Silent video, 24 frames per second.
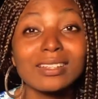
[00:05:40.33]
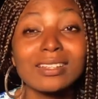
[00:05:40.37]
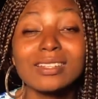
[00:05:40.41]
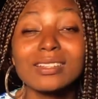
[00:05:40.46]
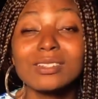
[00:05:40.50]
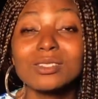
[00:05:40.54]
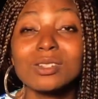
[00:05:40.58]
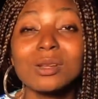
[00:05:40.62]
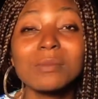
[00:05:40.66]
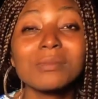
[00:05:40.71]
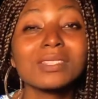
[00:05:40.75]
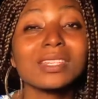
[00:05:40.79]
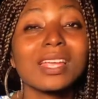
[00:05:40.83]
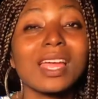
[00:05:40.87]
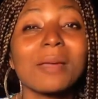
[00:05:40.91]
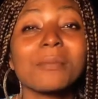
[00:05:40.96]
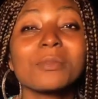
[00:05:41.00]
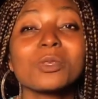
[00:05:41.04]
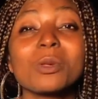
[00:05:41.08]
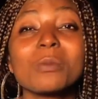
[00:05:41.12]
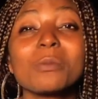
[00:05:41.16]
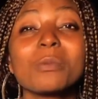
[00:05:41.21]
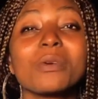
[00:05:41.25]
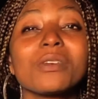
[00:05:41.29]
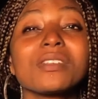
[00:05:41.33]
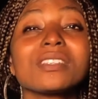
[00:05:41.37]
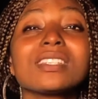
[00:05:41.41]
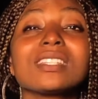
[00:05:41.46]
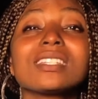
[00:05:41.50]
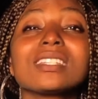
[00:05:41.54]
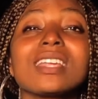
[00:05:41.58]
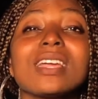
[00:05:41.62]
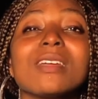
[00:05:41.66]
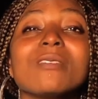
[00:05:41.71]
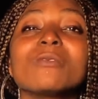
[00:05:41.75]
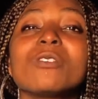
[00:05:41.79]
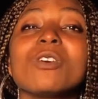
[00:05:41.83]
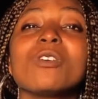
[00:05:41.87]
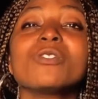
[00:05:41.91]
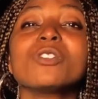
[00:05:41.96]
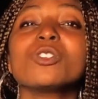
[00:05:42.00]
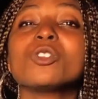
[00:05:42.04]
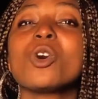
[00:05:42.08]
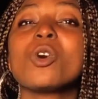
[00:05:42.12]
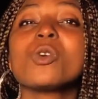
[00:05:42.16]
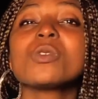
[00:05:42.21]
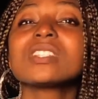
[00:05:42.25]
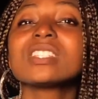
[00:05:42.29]
Sometimes some persons are involved in
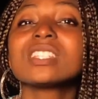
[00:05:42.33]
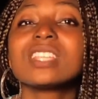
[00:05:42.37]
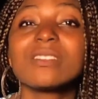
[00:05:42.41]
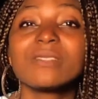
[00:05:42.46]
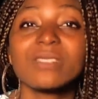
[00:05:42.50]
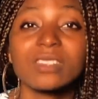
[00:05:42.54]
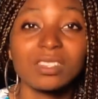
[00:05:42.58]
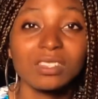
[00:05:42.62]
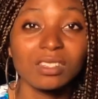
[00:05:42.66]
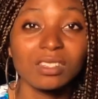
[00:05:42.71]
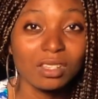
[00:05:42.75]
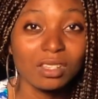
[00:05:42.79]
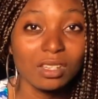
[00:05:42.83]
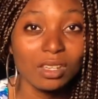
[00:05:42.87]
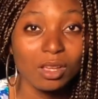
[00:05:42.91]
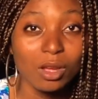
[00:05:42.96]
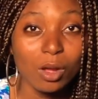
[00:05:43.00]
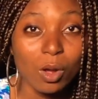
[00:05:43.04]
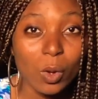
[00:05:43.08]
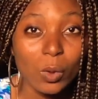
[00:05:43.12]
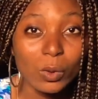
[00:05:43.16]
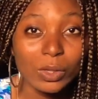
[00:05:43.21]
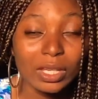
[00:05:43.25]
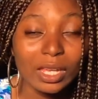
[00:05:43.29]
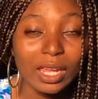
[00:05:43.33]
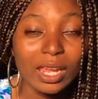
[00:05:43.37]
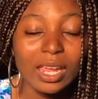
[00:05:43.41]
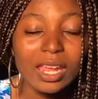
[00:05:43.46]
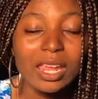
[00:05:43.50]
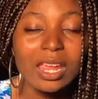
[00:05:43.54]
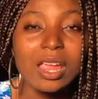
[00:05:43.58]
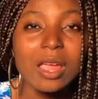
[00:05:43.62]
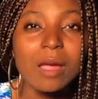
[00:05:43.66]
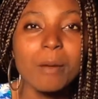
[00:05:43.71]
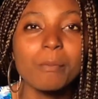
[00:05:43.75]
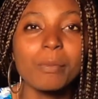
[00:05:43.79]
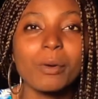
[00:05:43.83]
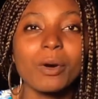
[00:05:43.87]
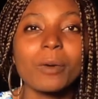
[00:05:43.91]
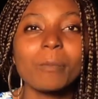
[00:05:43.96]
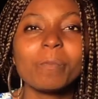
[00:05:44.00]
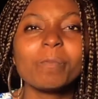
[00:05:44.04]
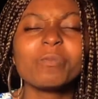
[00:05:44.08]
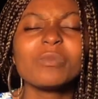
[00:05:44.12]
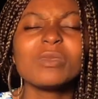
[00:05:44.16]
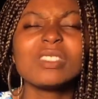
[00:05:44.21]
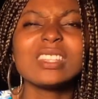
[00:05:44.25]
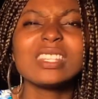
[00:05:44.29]
all 7, okay? But
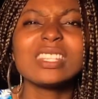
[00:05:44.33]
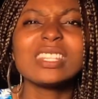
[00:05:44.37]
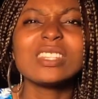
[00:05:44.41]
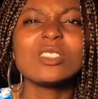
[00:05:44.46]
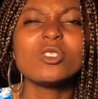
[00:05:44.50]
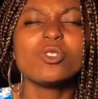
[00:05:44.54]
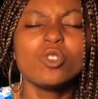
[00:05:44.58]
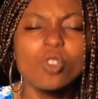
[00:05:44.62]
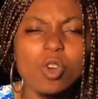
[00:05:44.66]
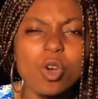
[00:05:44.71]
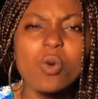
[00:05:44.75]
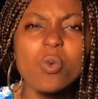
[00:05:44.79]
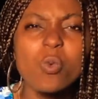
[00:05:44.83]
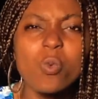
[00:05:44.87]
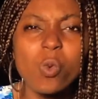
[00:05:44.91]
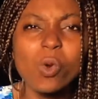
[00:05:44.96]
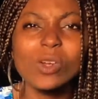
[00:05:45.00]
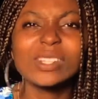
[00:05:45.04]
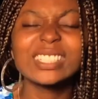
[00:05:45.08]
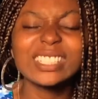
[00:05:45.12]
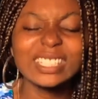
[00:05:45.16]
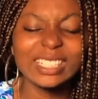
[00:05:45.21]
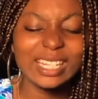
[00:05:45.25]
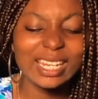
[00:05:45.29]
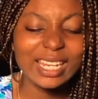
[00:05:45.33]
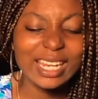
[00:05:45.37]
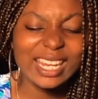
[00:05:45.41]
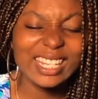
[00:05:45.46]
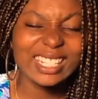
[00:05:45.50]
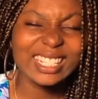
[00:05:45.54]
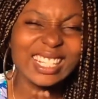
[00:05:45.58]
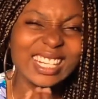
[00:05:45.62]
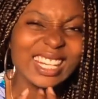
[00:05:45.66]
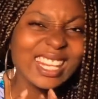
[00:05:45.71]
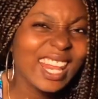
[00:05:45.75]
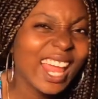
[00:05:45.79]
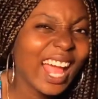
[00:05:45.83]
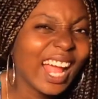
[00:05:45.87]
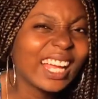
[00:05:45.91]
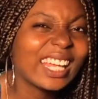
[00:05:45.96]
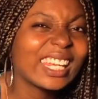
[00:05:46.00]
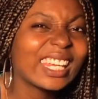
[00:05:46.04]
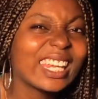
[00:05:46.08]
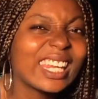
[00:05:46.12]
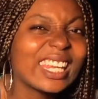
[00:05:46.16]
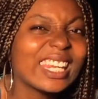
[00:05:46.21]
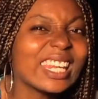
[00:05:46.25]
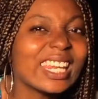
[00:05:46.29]
know what is
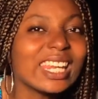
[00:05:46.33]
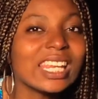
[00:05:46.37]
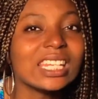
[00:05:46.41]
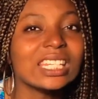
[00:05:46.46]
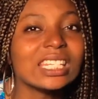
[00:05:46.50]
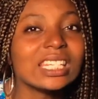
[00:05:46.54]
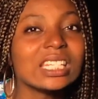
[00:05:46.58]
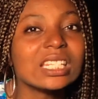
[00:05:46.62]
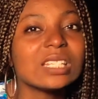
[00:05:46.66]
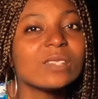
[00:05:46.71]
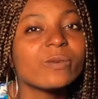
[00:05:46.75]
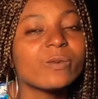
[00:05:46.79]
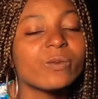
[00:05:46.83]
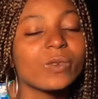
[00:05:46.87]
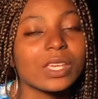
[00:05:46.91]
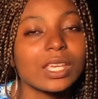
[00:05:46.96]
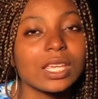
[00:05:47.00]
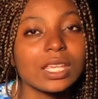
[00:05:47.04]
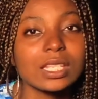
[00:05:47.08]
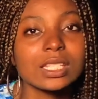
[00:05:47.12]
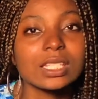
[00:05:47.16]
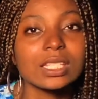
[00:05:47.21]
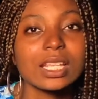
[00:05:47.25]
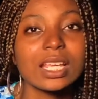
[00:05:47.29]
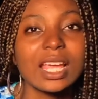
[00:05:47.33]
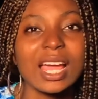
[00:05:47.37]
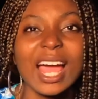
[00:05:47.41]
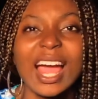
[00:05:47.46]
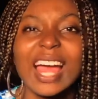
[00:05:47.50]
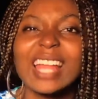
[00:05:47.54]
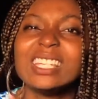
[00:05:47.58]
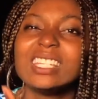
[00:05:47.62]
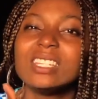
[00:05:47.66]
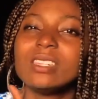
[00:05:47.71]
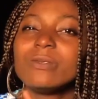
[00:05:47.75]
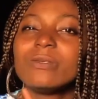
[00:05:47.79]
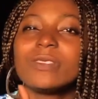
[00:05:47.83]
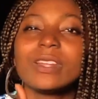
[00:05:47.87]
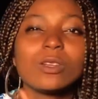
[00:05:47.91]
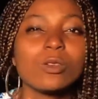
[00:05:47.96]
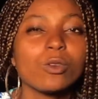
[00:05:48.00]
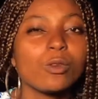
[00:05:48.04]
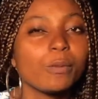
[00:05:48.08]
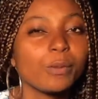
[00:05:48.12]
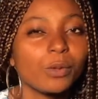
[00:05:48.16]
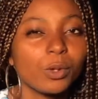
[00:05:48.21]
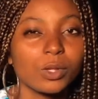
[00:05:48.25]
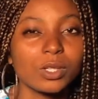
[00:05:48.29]
lacking in these spheres and
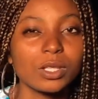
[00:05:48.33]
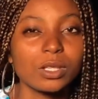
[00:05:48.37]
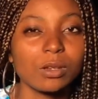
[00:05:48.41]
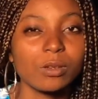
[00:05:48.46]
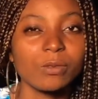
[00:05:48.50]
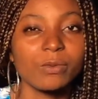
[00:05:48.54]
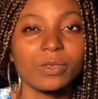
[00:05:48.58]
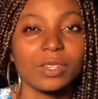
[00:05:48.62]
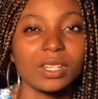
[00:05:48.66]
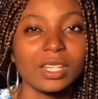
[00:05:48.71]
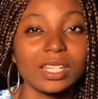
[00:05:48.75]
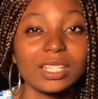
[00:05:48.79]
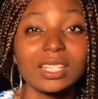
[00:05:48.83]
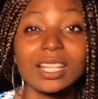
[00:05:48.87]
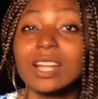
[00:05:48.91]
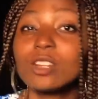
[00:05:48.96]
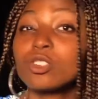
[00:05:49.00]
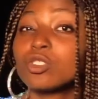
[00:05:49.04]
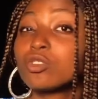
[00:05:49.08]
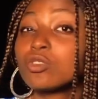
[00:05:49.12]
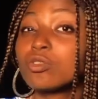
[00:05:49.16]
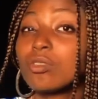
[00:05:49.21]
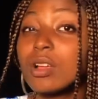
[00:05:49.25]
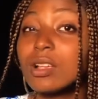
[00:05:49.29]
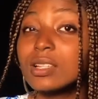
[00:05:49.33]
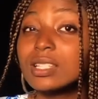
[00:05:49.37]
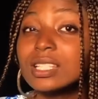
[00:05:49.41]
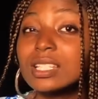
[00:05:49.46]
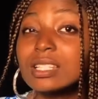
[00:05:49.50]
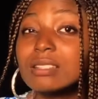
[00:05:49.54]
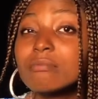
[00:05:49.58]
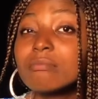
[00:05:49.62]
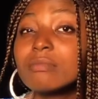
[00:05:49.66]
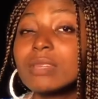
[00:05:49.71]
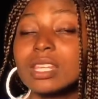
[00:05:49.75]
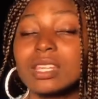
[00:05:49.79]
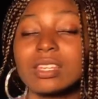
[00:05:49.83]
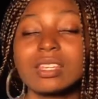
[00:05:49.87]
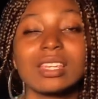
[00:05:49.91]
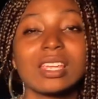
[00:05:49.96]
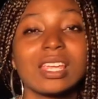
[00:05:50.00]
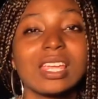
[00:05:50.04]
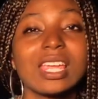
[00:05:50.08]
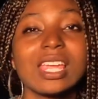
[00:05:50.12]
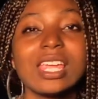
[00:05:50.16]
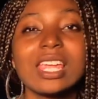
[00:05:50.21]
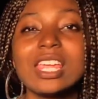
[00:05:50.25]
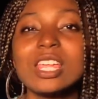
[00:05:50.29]
develop yourself in it. And trust me,
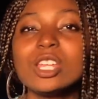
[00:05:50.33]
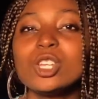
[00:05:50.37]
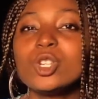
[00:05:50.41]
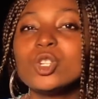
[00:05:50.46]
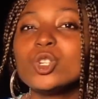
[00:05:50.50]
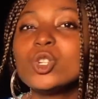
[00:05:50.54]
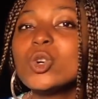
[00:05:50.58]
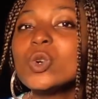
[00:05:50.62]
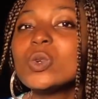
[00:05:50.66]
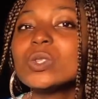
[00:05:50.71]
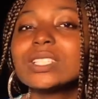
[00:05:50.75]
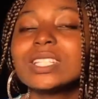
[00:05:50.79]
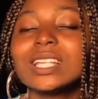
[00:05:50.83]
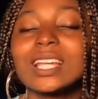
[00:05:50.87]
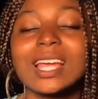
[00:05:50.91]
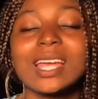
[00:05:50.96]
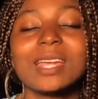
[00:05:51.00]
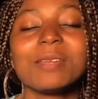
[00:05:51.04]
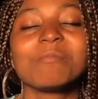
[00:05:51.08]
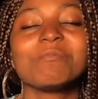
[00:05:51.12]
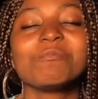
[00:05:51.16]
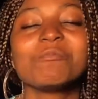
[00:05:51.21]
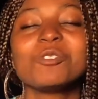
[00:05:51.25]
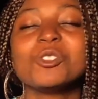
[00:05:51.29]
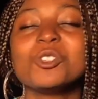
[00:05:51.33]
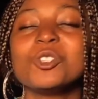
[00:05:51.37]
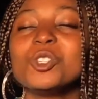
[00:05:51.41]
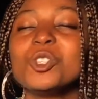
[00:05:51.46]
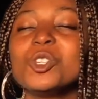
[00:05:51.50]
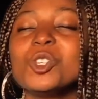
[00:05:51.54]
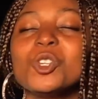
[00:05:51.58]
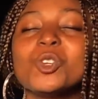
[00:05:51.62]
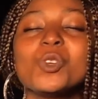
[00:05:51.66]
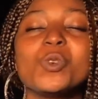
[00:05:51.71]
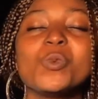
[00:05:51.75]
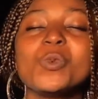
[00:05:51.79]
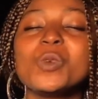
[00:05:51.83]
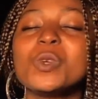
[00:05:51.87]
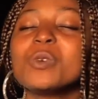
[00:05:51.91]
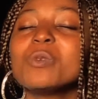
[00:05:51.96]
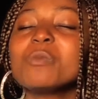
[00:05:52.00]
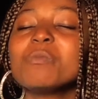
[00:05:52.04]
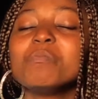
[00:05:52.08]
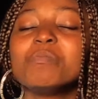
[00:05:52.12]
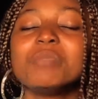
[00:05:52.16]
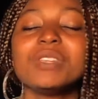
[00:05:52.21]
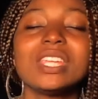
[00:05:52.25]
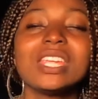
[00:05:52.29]
in no time, you will
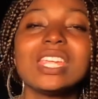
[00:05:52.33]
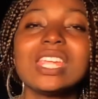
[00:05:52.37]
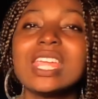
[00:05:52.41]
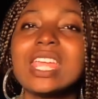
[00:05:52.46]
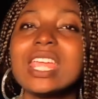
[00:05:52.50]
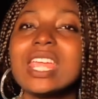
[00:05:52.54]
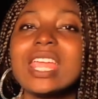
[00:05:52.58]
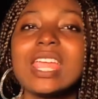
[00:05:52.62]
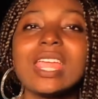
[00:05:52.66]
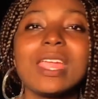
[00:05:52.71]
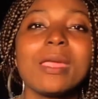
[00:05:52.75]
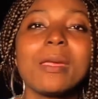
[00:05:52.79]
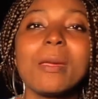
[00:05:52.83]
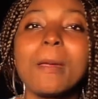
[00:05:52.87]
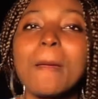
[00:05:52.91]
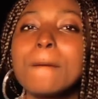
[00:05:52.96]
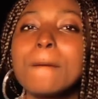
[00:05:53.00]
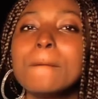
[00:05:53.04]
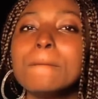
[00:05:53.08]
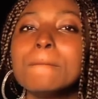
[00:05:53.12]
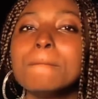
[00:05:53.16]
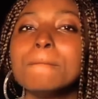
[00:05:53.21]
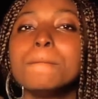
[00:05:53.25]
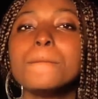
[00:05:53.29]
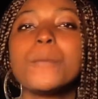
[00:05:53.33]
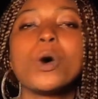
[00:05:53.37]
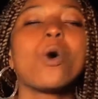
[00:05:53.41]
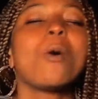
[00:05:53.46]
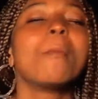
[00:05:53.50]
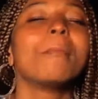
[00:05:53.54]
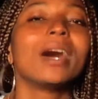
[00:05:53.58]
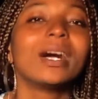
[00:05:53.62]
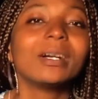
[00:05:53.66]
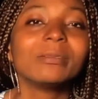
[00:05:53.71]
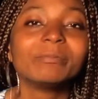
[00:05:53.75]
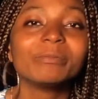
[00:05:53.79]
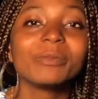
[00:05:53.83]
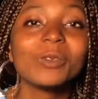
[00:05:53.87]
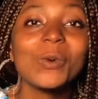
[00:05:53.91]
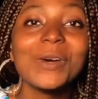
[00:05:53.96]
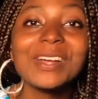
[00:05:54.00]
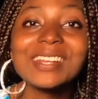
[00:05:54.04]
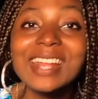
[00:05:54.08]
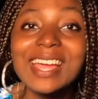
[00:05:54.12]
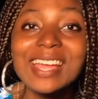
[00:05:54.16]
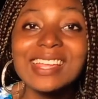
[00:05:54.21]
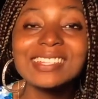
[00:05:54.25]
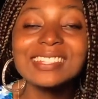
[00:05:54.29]
be a bomber. What
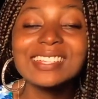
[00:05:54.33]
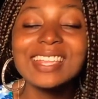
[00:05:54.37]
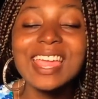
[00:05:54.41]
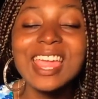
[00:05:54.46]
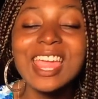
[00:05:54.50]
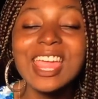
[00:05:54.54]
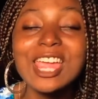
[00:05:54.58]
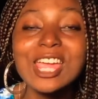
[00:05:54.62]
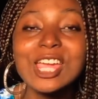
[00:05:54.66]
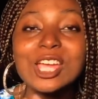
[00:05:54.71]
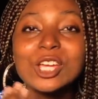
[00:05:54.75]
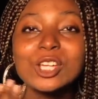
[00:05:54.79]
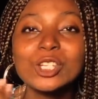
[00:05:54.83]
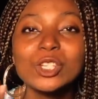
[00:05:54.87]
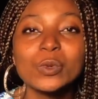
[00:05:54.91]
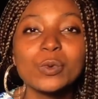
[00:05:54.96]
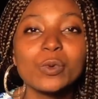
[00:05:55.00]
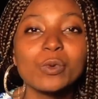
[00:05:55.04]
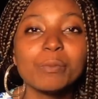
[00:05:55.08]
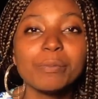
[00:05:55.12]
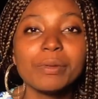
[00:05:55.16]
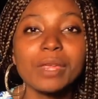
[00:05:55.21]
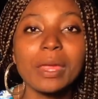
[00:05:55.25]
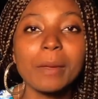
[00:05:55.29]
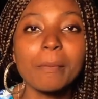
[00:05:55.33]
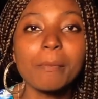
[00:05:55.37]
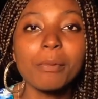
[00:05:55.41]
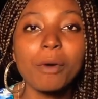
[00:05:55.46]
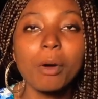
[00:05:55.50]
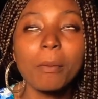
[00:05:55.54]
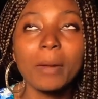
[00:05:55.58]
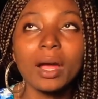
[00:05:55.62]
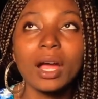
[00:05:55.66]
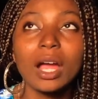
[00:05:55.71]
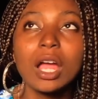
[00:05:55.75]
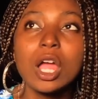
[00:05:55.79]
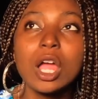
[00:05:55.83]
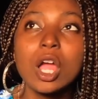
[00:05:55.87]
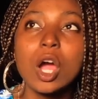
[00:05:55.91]
did I say? You will be a bomber.